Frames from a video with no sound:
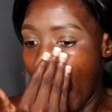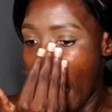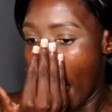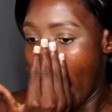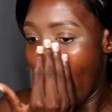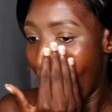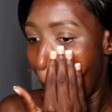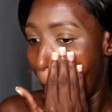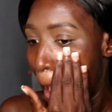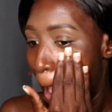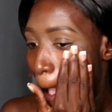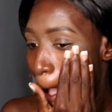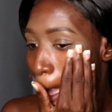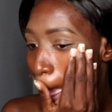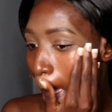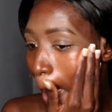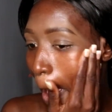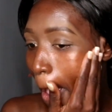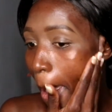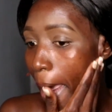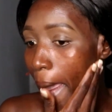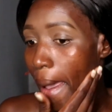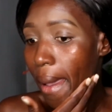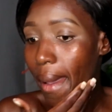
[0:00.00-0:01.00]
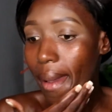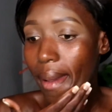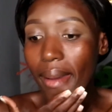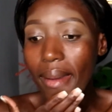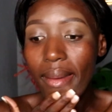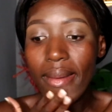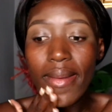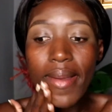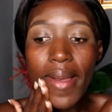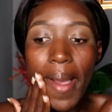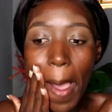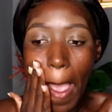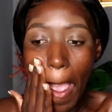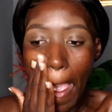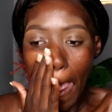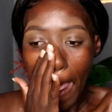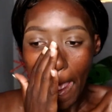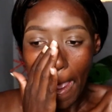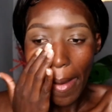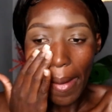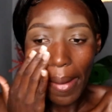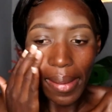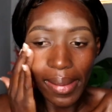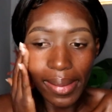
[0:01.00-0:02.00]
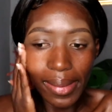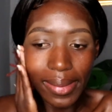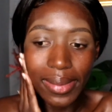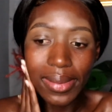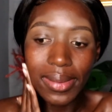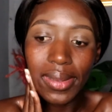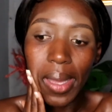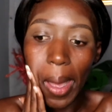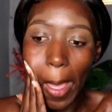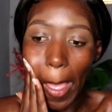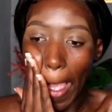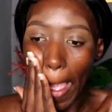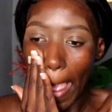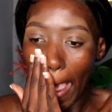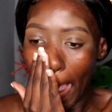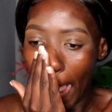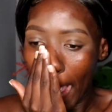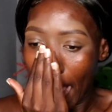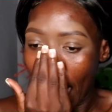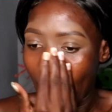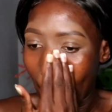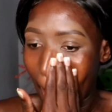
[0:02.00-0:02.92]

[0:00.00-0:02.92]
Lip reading: I need this makeup looking